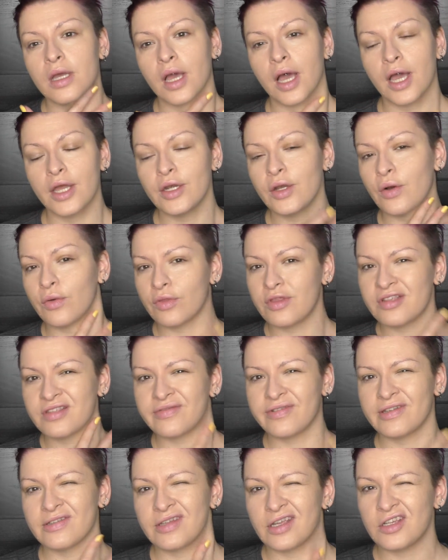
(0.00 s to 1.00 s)
I know this
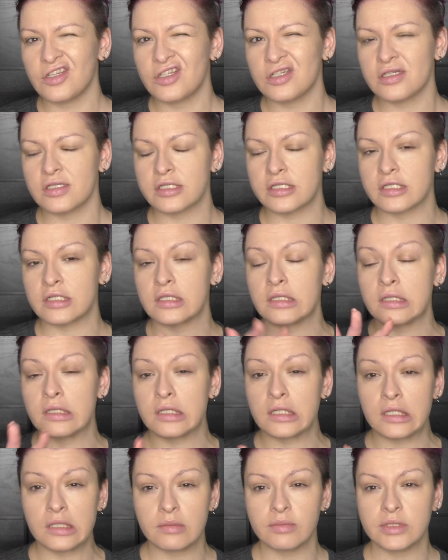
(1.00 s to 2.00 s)
foundation is a
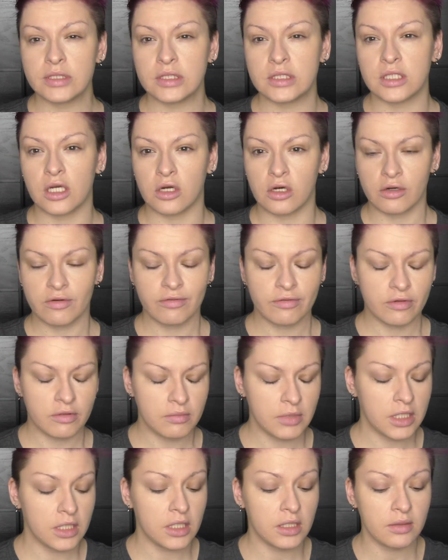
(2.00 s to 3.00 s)
little bit dark for
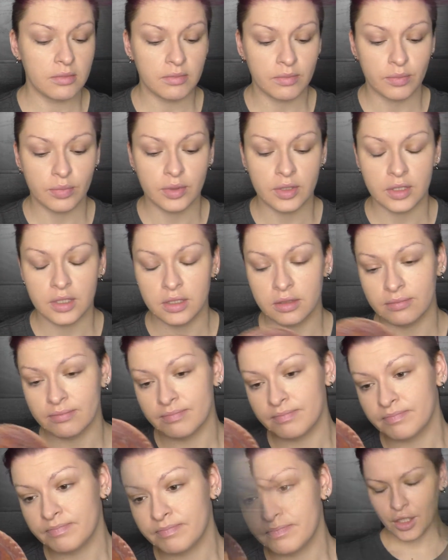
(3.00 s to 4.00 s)
me, but...
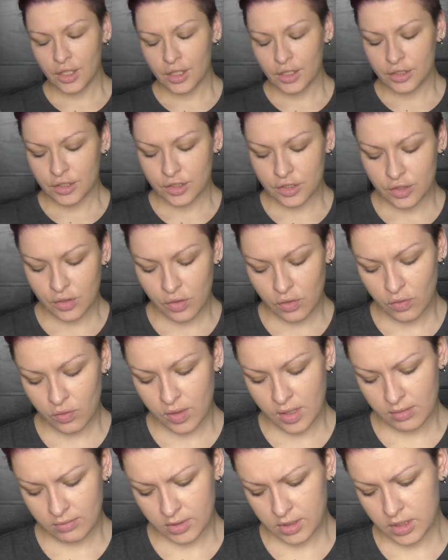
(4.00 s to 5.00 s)

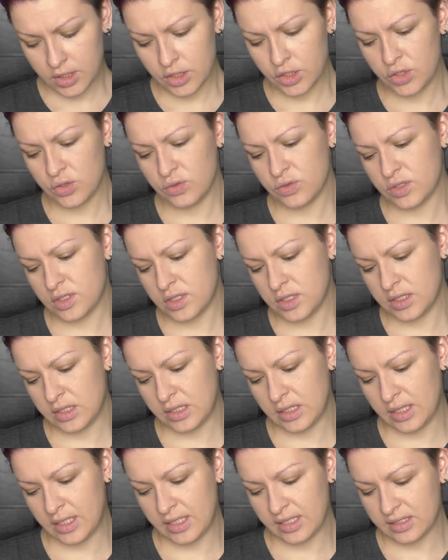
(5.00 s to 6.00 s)
So I'm gonna use
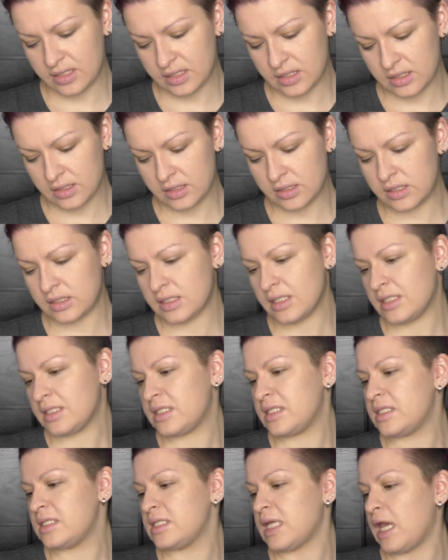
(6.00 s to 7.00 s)
the Essence
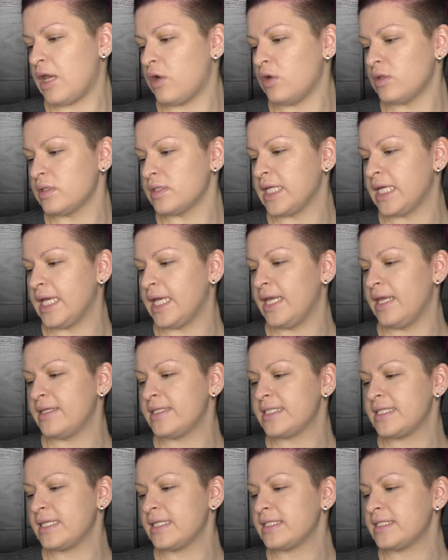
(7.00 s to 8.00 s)
Stale Day
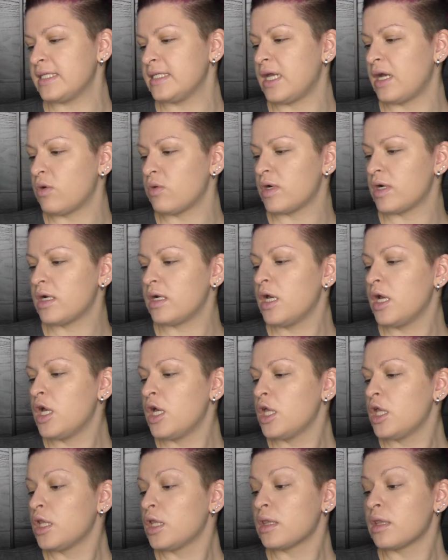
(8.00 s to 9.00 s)
16-hour
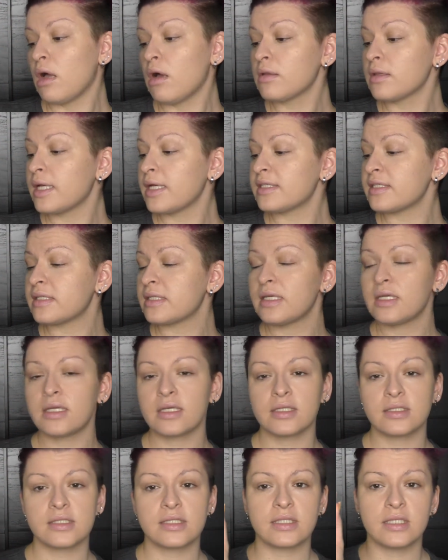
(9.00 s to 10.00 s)
long-lasting
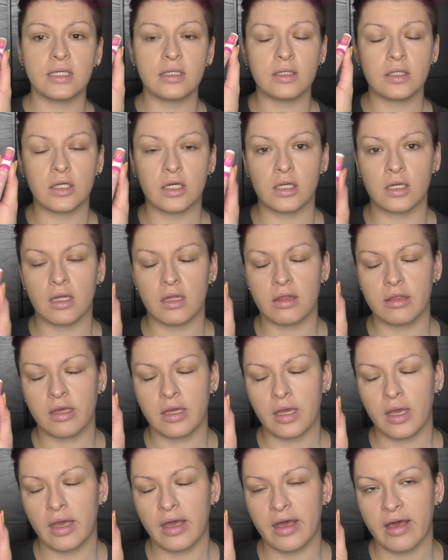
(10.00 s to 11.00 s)
concealer.
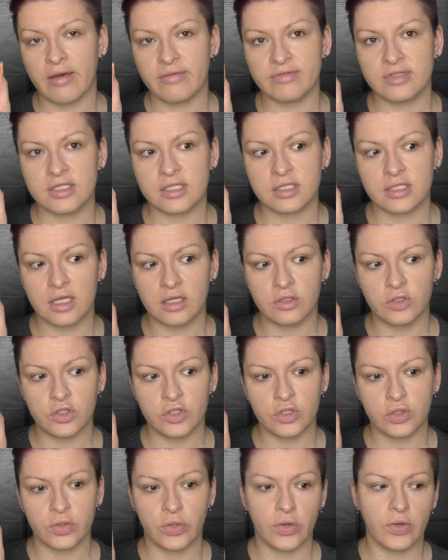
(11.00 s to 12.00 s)
They have
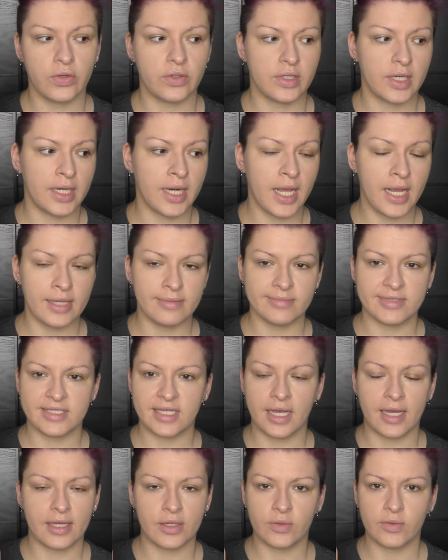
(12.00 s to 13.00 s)
such long names,
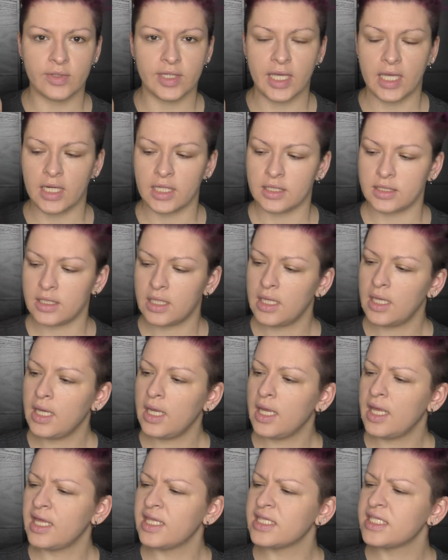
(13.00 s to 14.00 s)
I don't get it.
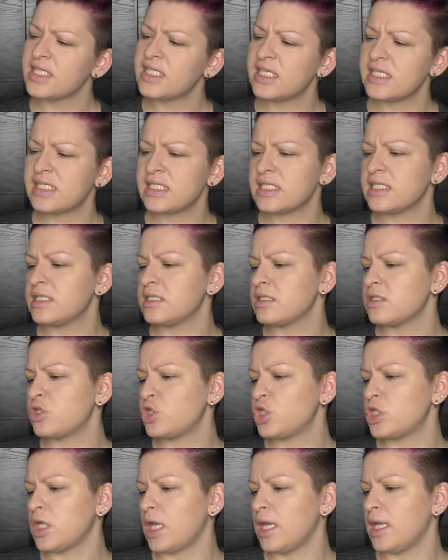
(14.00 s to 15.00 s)
And this is in the
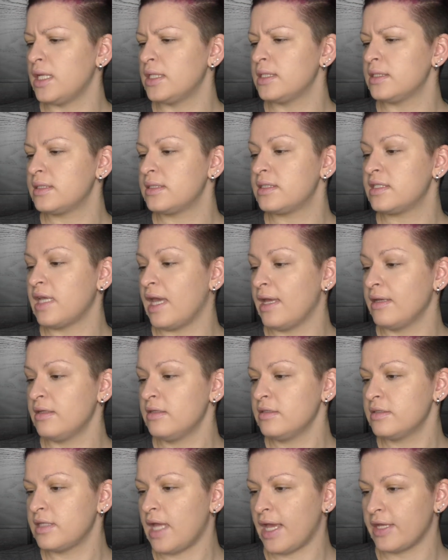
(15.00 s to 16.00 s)
shade
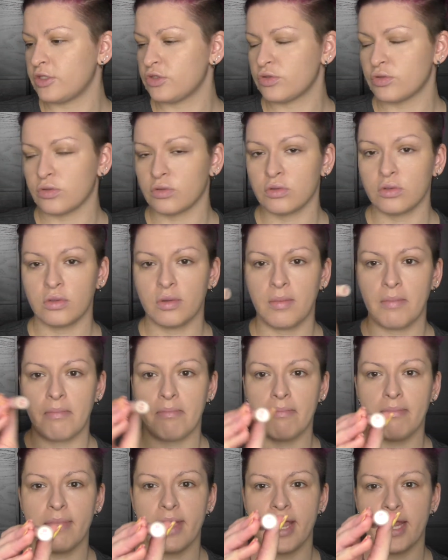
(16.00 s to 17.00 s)
10 Natural
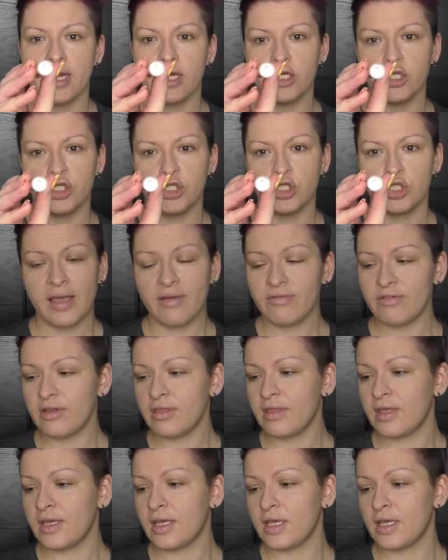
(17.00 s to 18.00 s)
Beige.
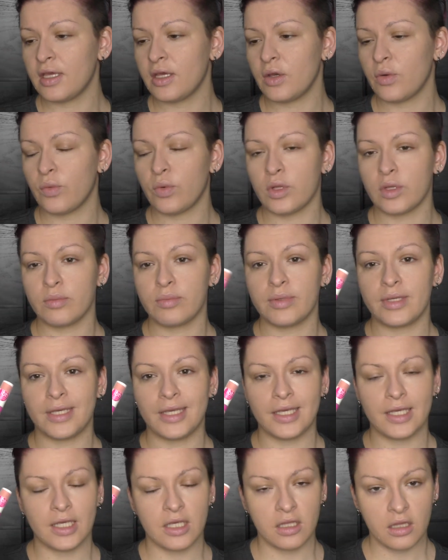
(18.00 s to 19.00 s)
Everything will
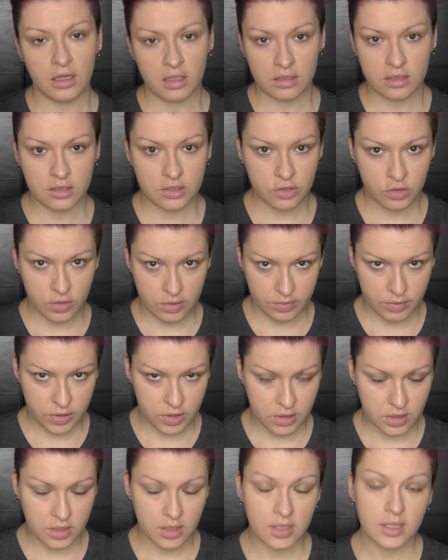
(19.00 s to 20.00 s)
be in the
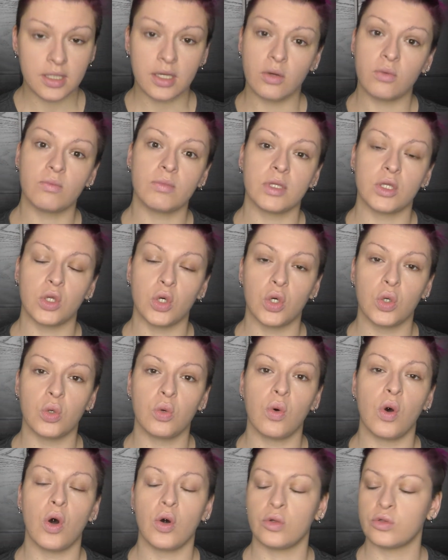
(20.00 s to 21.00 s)
description down
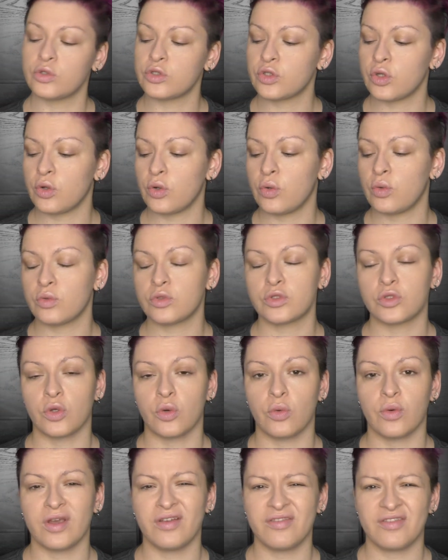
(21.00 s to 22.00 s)
below also,
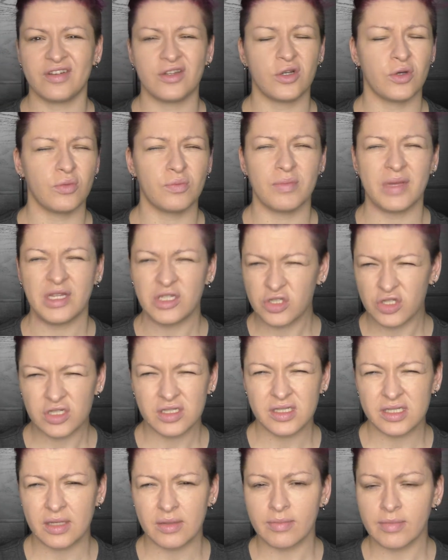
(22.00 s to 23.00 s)
so if I don't
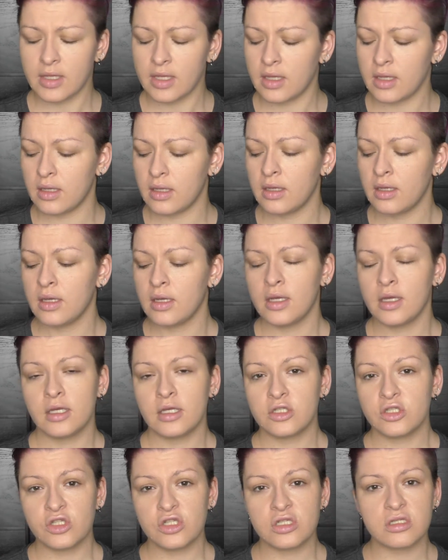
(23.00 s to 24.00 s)
mention something,
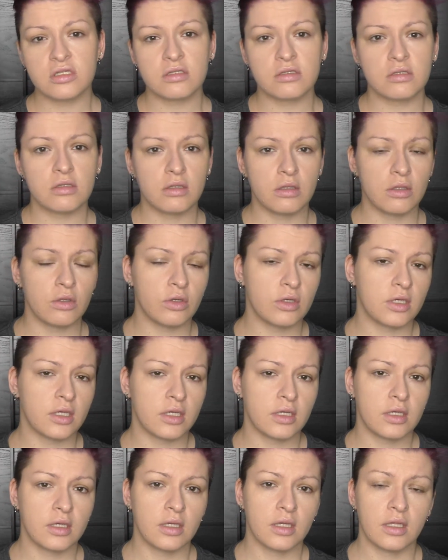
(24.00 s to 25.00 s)
just look
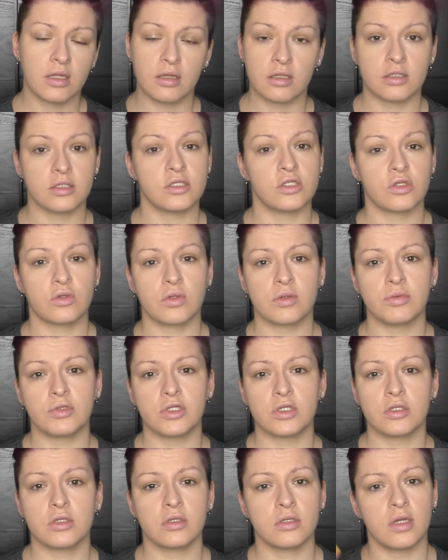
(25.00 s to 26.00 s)
in the
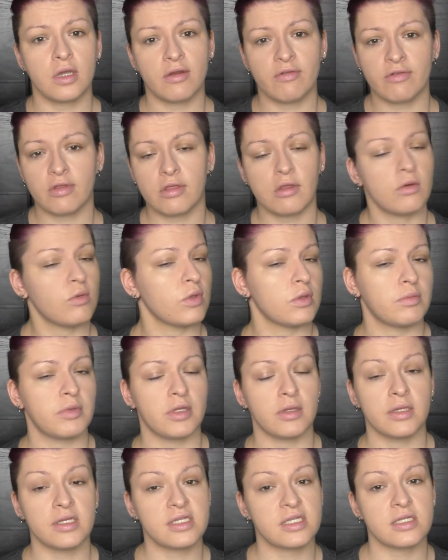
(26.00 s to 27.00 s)
description, everything will be
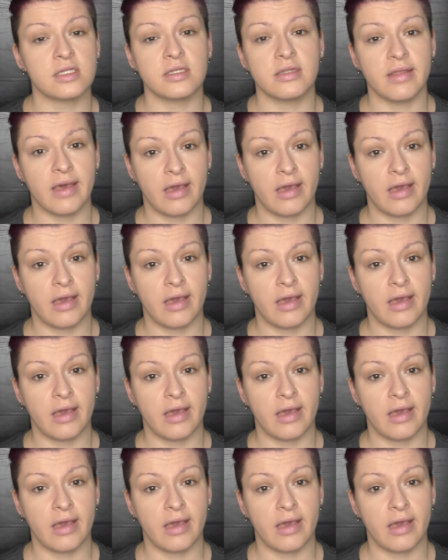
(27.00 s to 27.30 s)
listed